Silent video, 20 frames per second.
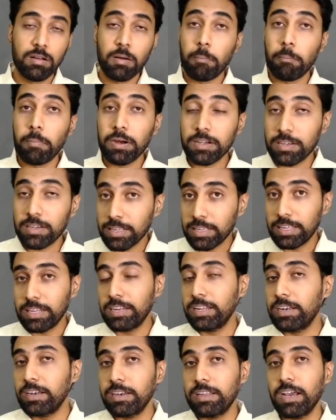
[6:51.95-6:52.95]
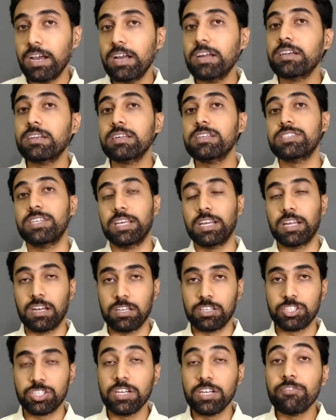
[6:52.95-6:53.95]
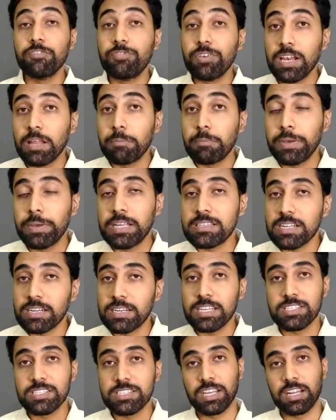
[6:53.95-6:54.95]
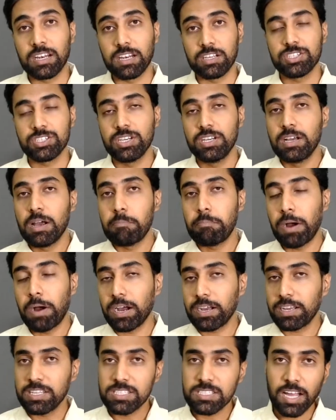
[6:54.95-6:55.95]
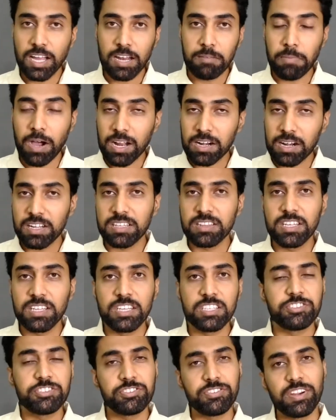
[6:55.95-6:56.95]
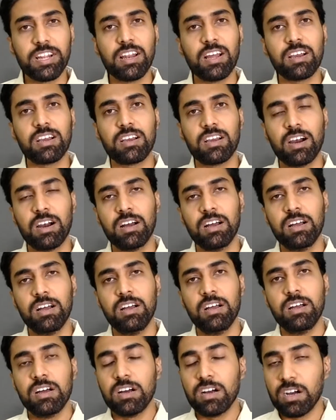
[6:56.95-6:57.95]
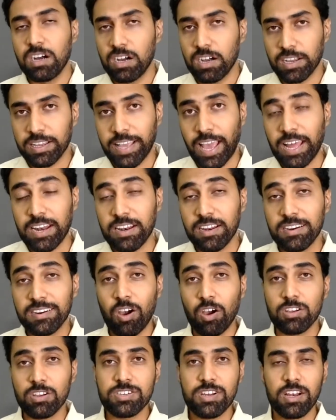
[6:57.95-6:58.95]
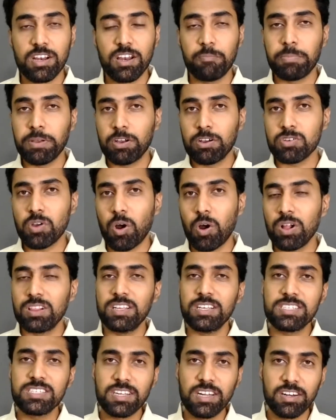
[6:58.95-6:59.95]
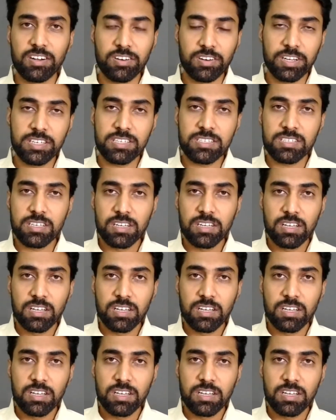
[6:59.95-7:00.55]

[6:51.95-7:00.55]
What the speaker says: But in India, it is English. In Philippines, it is English. Pakistan, Bangladesh, Sri Lanka, Canada, Australia, because all these countries,